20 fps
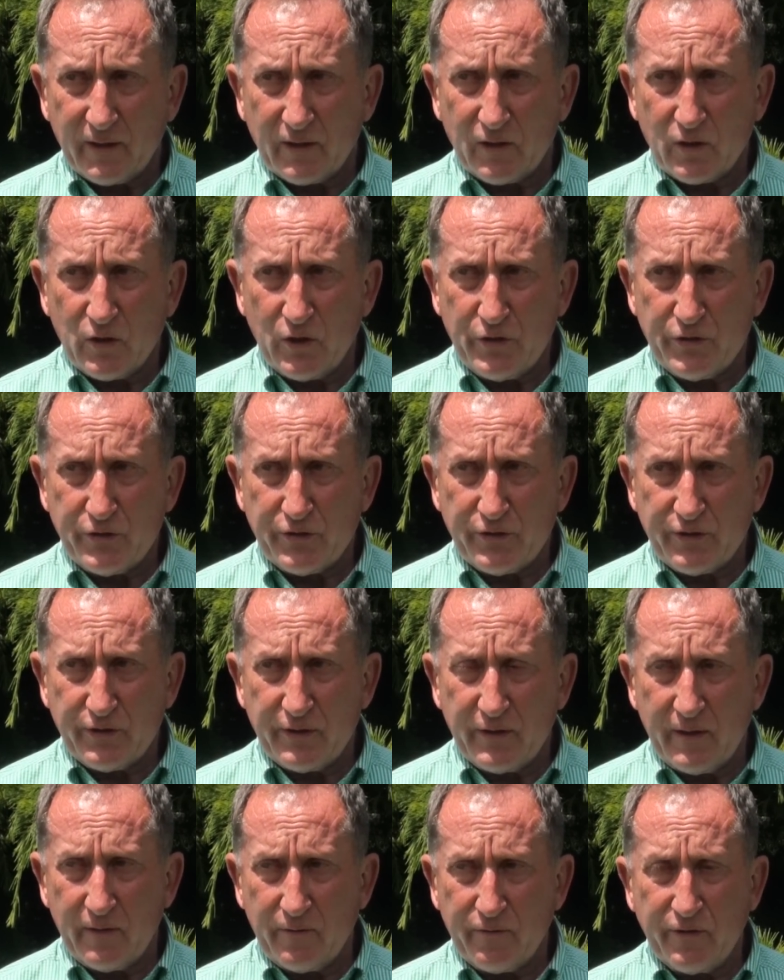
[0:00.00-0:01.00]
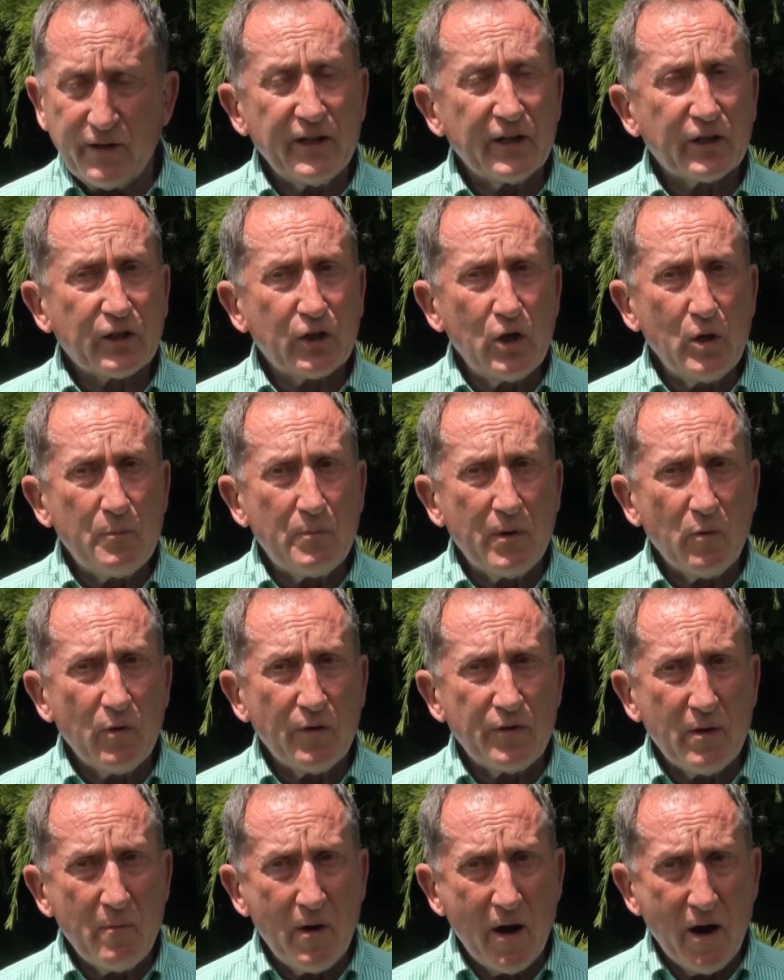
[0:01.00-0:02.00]
because Whenakupa
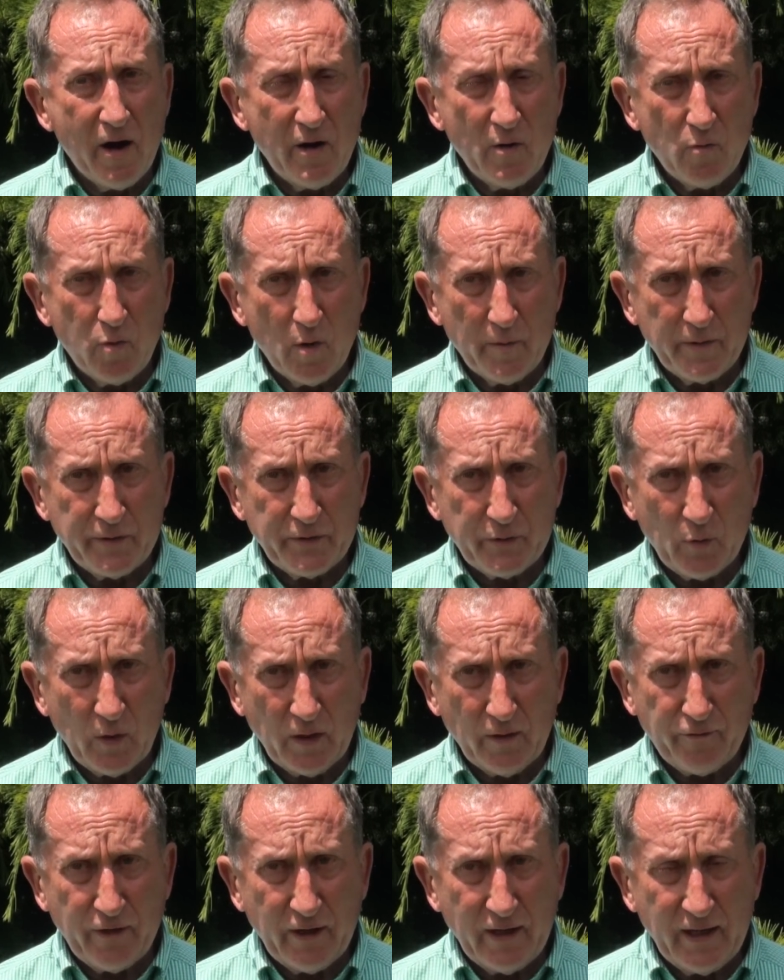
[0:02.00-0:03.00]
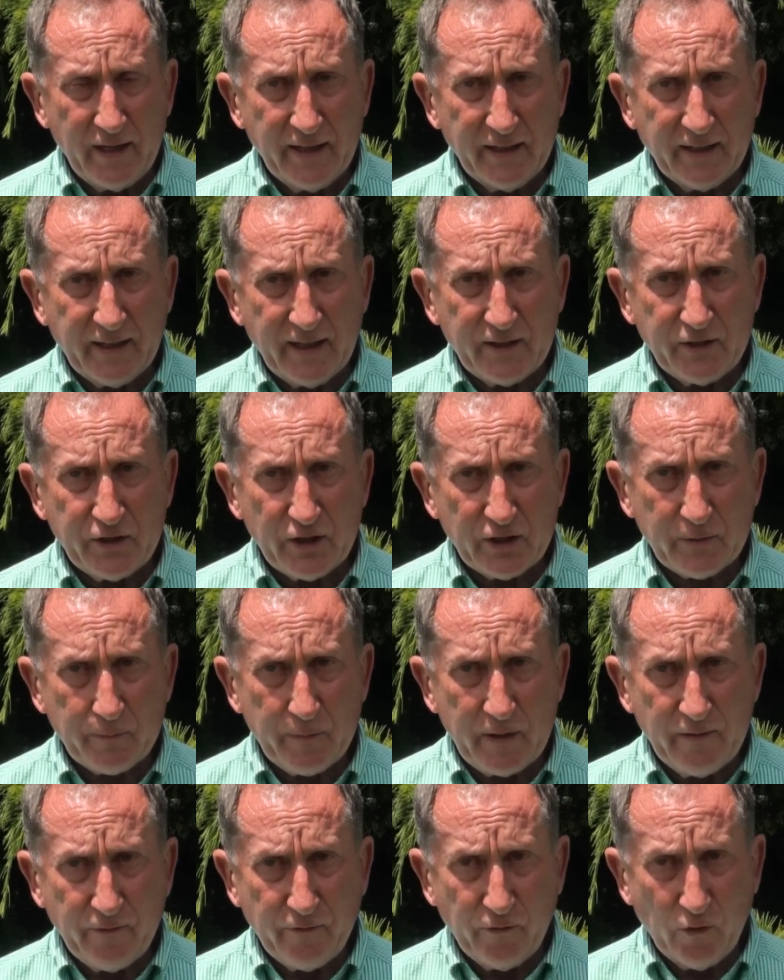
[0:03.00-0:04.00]
with the Māori Women's Welfare League had just
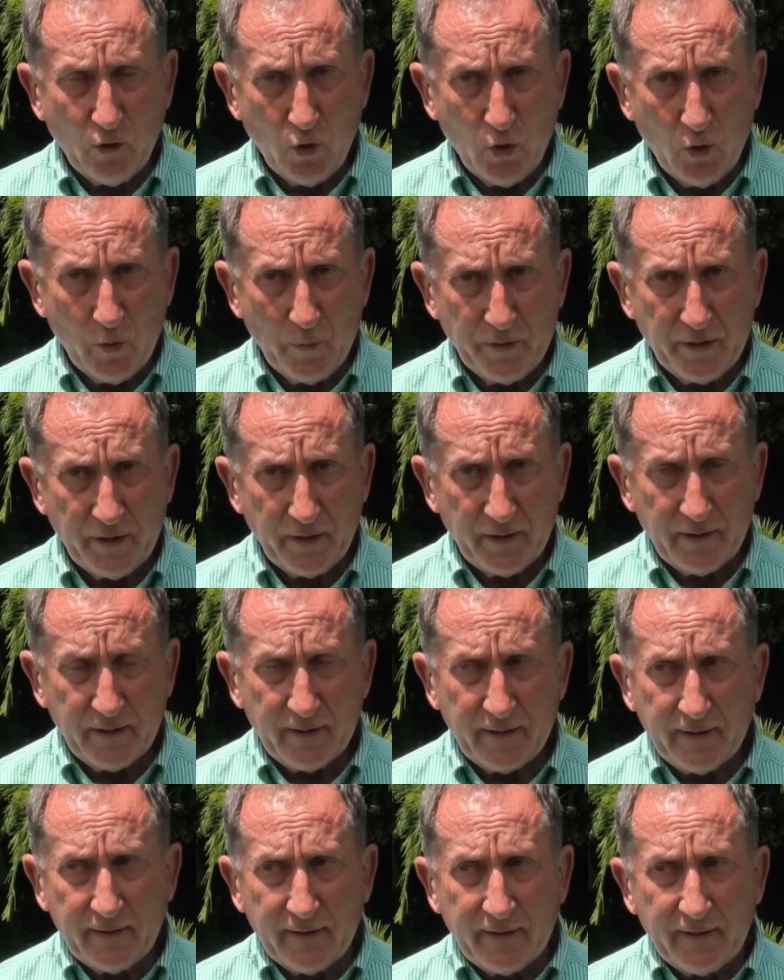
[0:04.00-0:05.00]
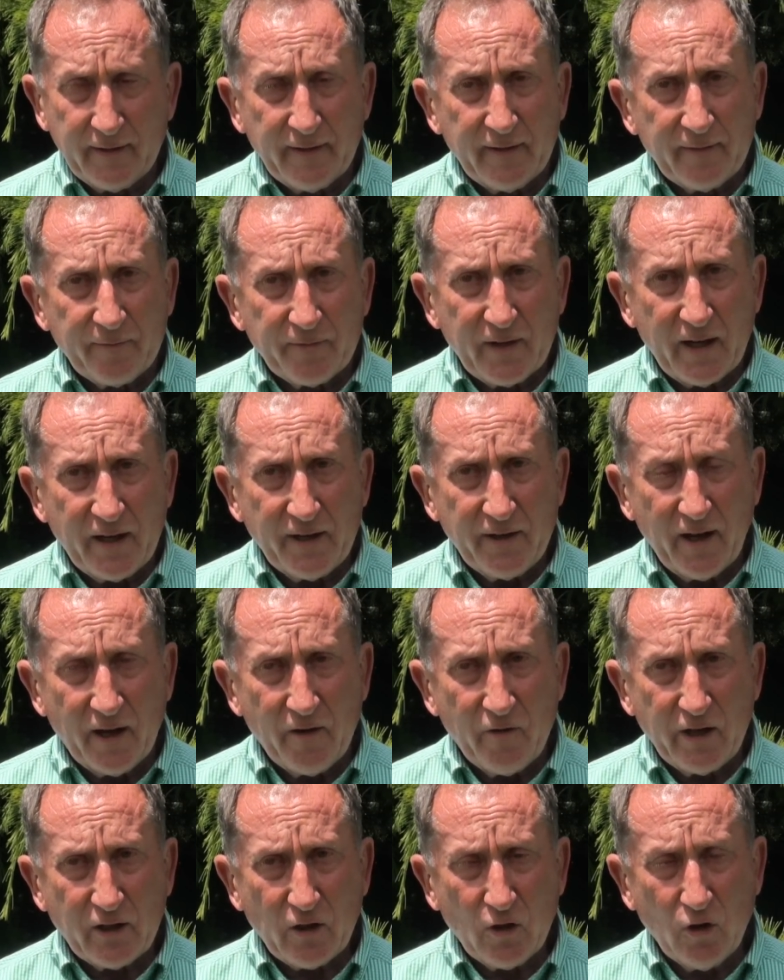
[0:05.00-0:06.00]
been formed, and I
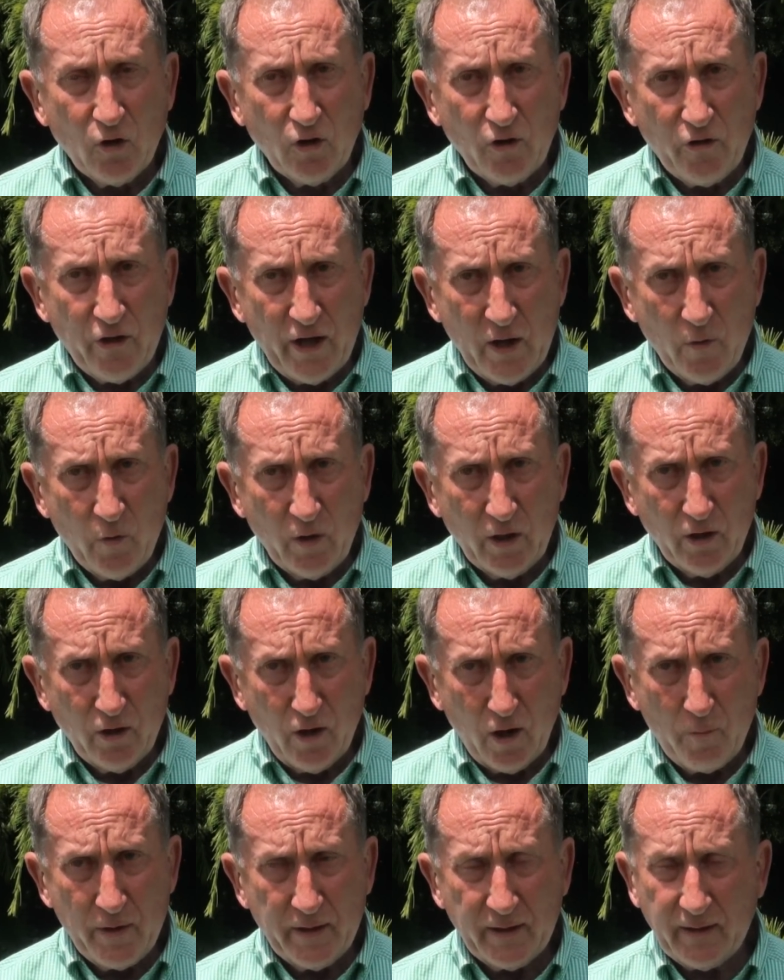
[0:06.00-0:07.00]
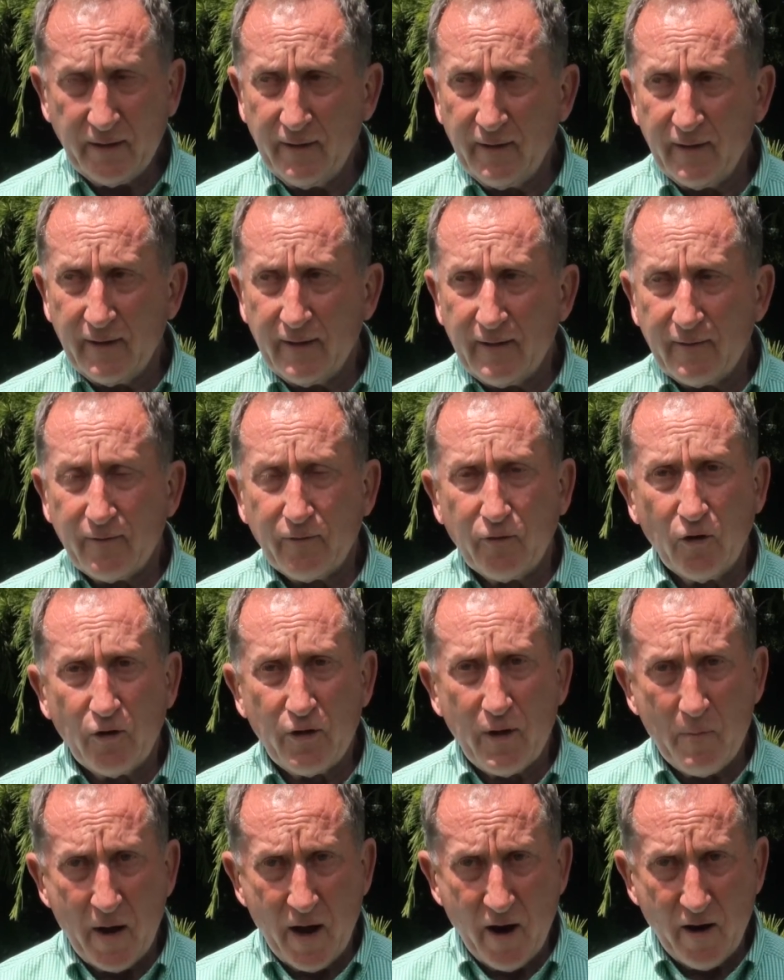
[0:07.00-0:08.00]
recall they were lobbying for
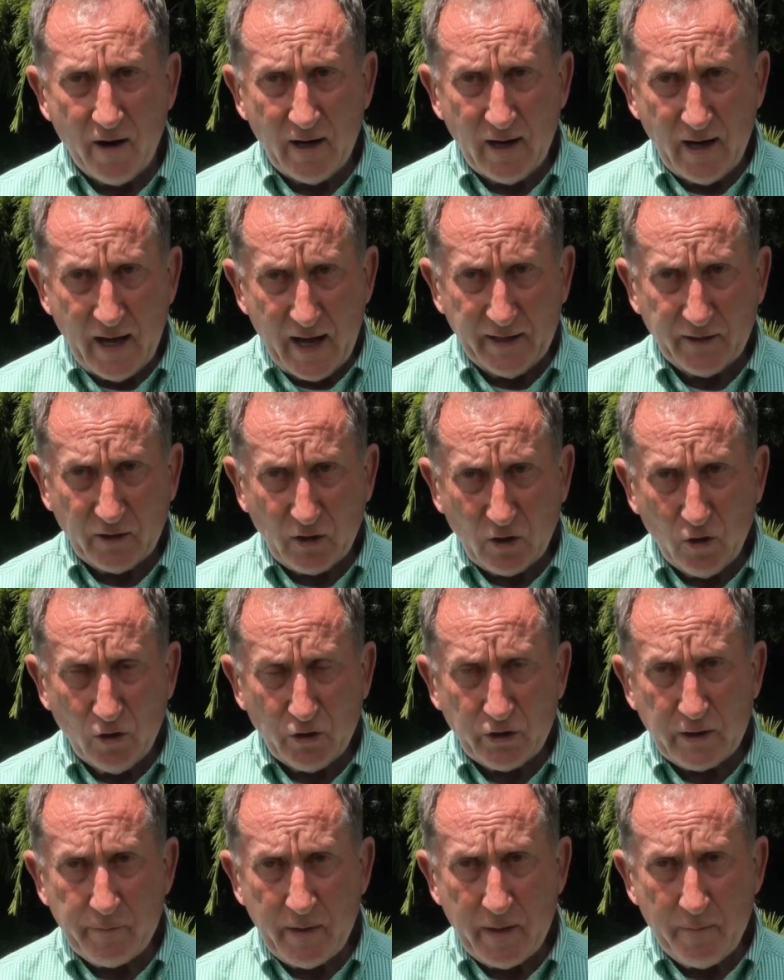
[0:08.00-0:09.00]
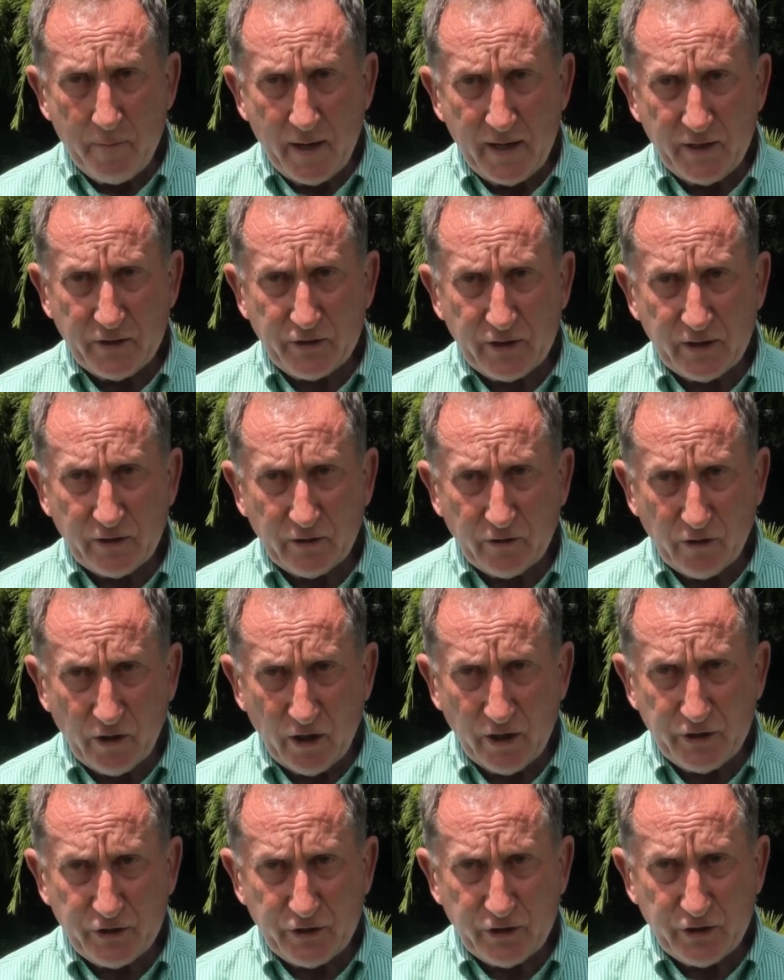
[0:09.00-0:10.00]
the Maori Land Court to be based in
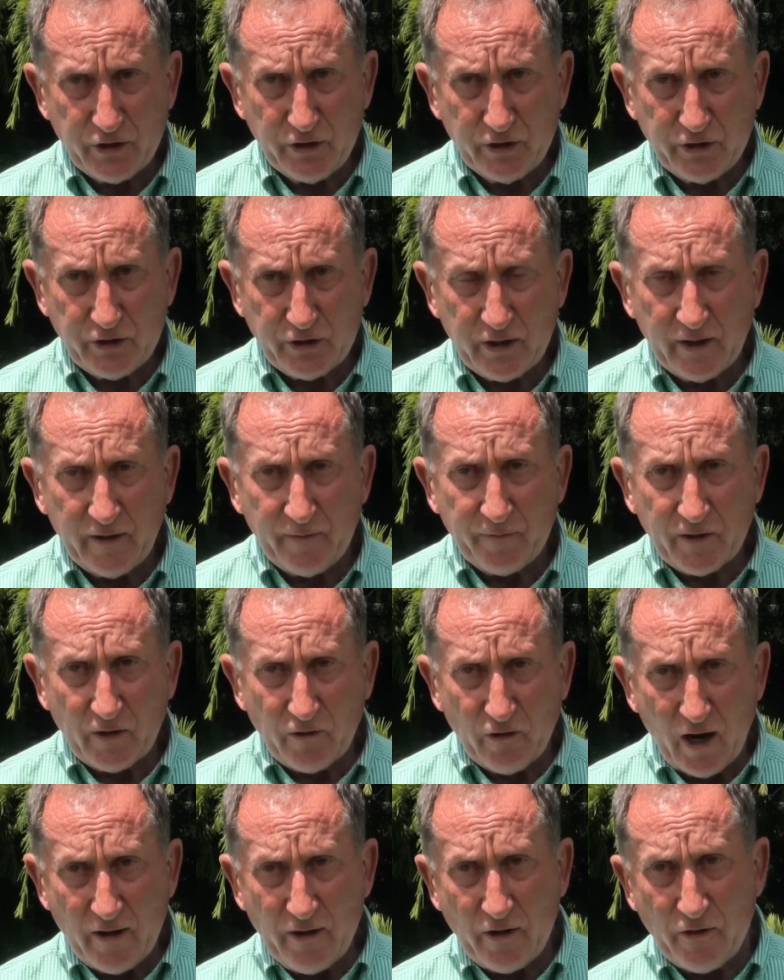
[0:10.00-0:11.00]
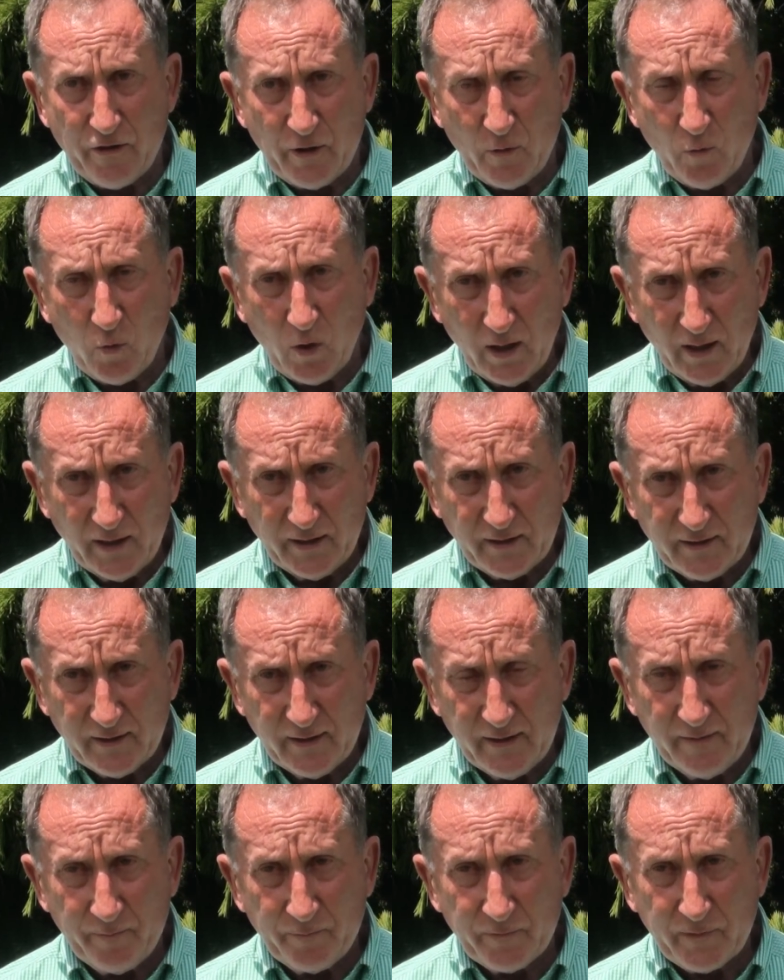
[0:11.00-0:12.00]
Christchurch rather than
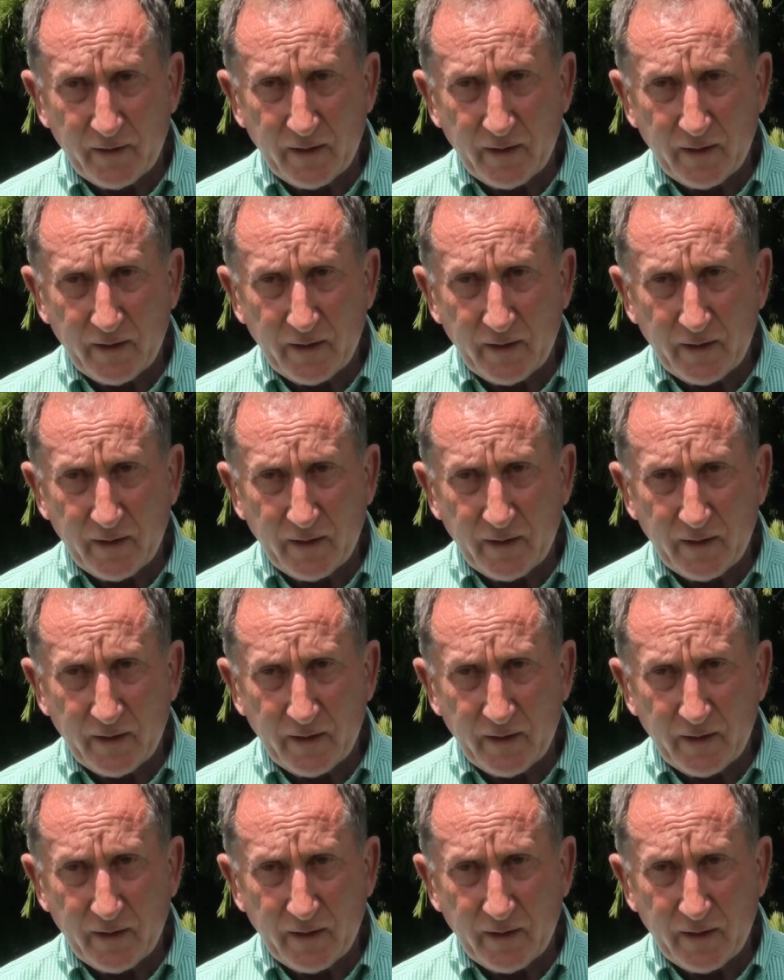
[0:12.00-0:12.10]
Wellington,